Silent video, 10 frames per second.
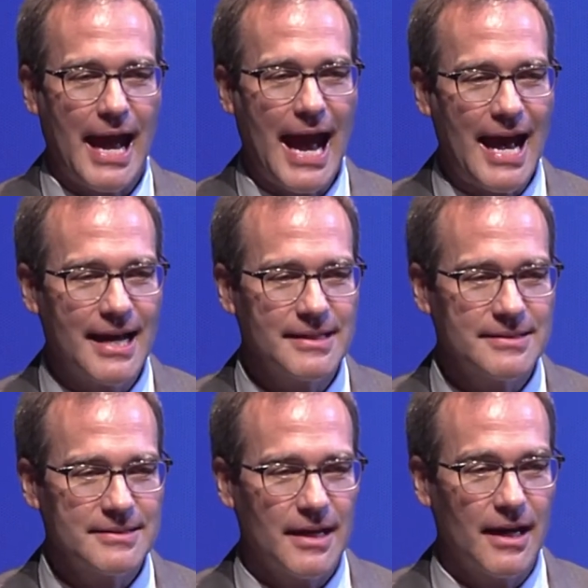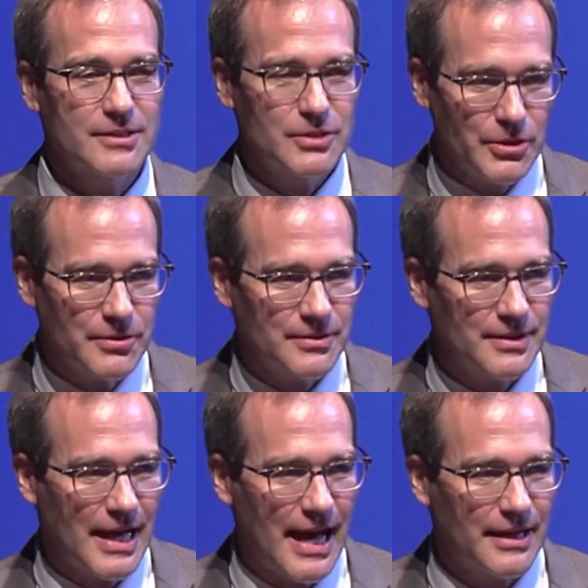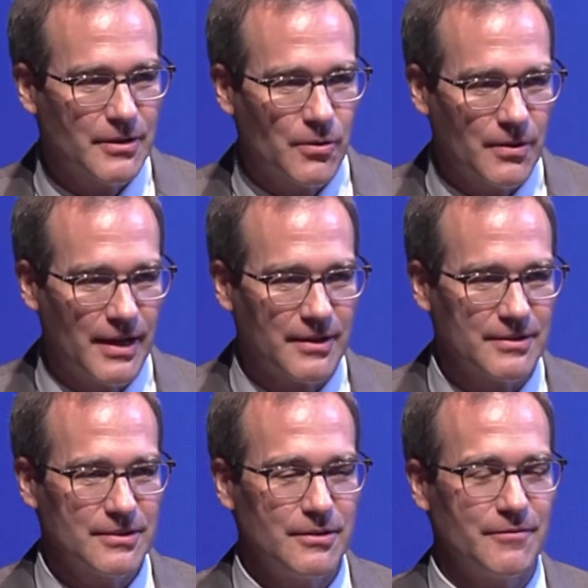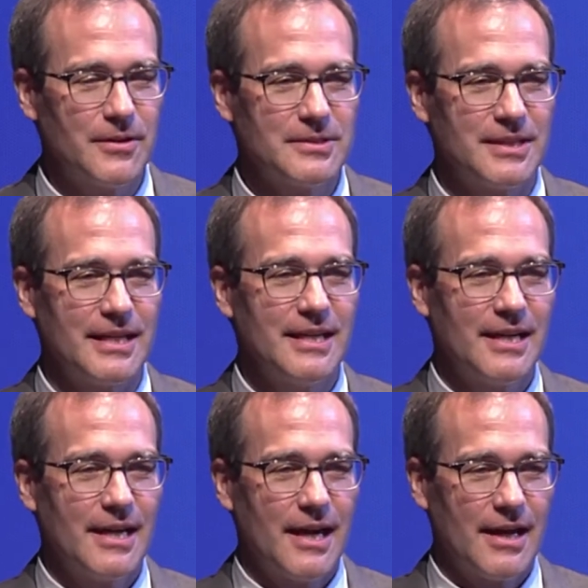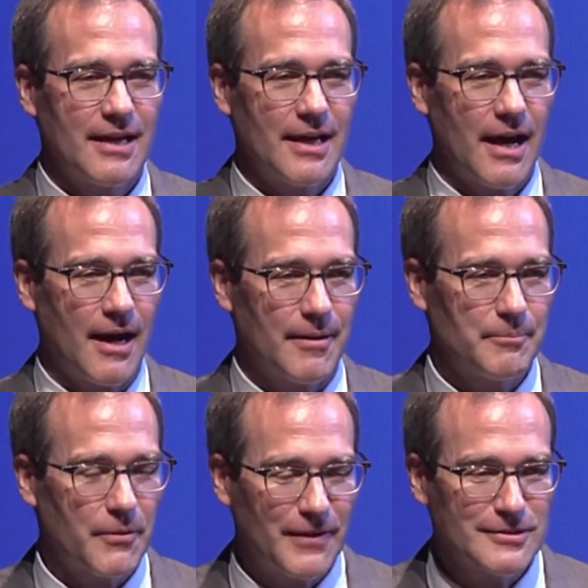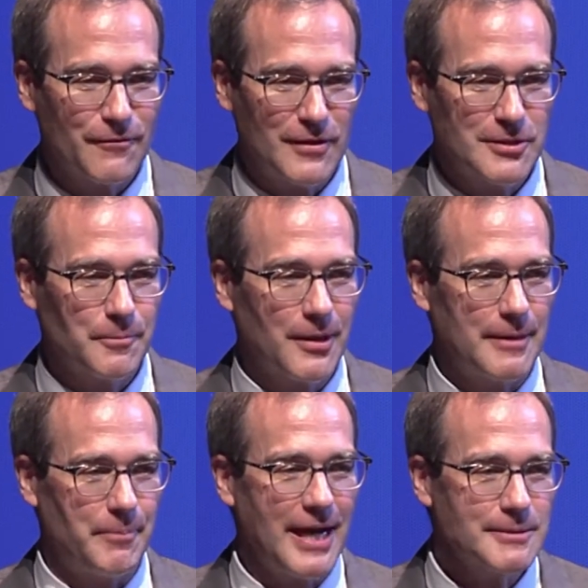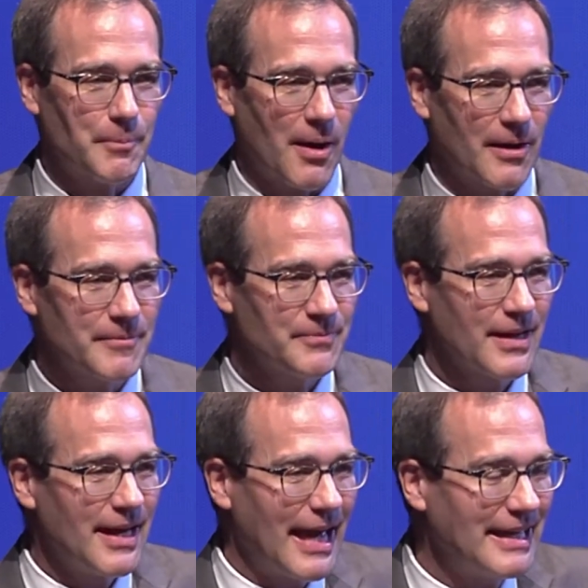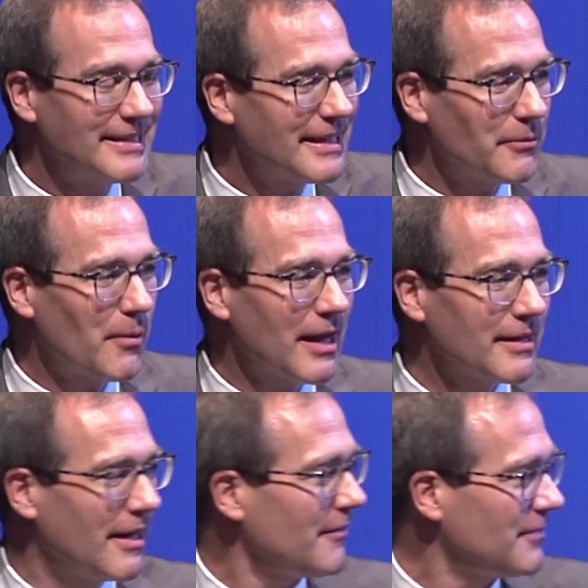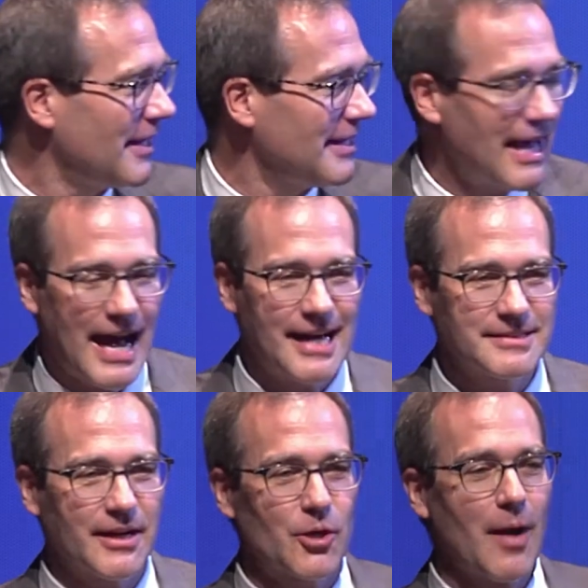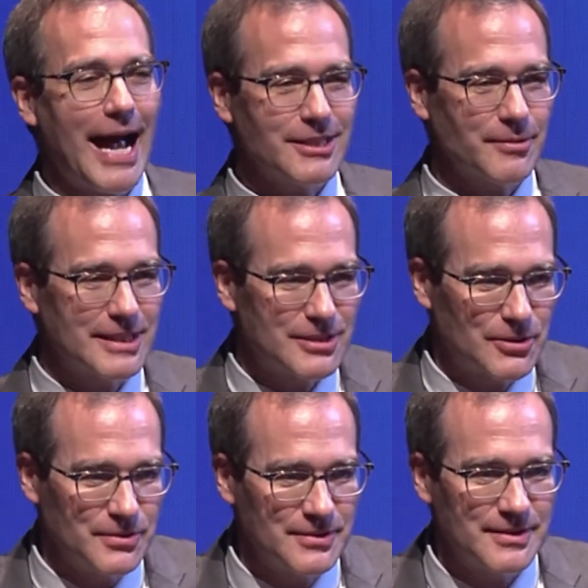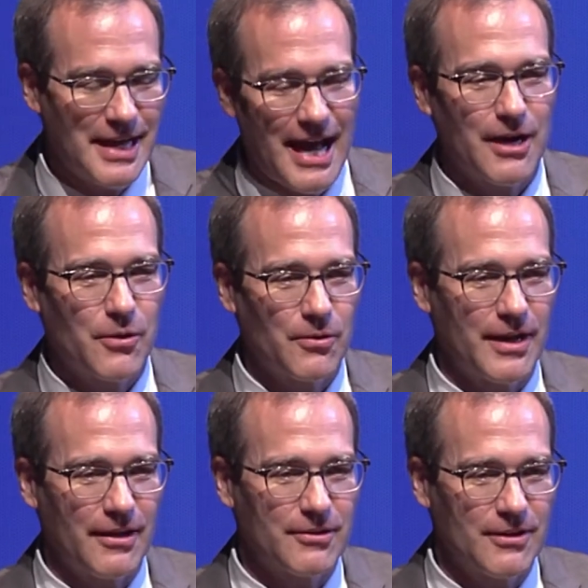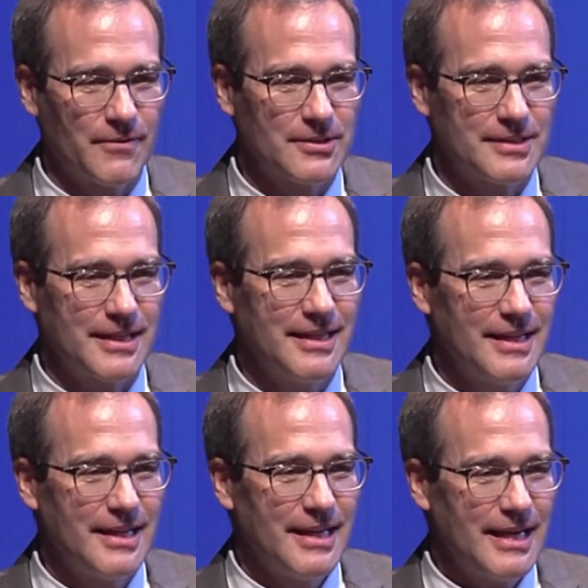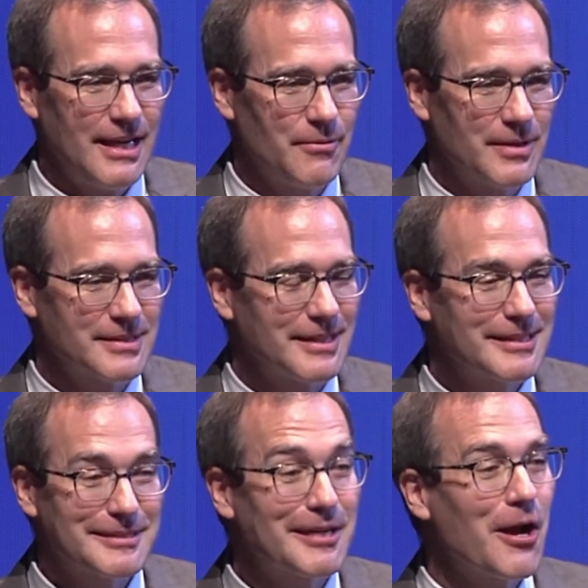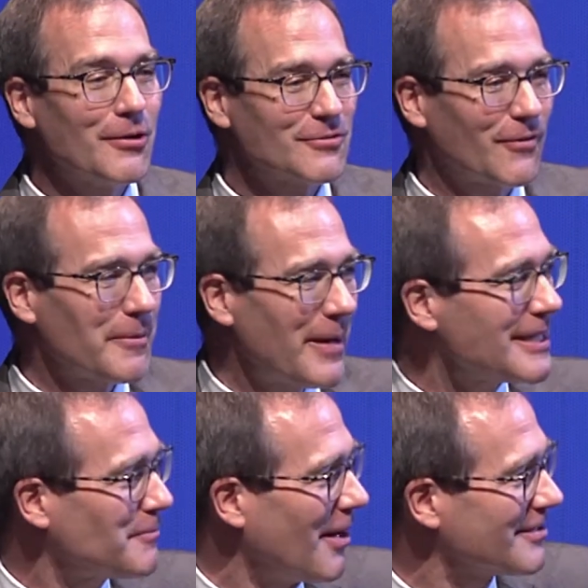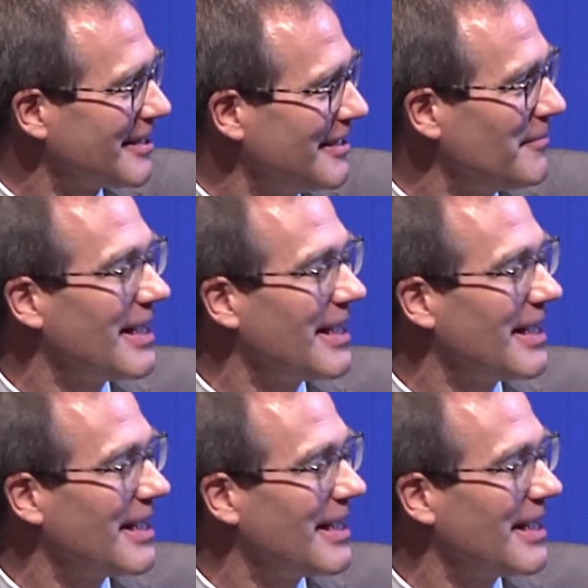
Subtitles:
as a student at Cornell University, Professor Fisher played baseball, and he did it well enough that as a graduate student at Cornell University, he was an assistant coach for the baseball team,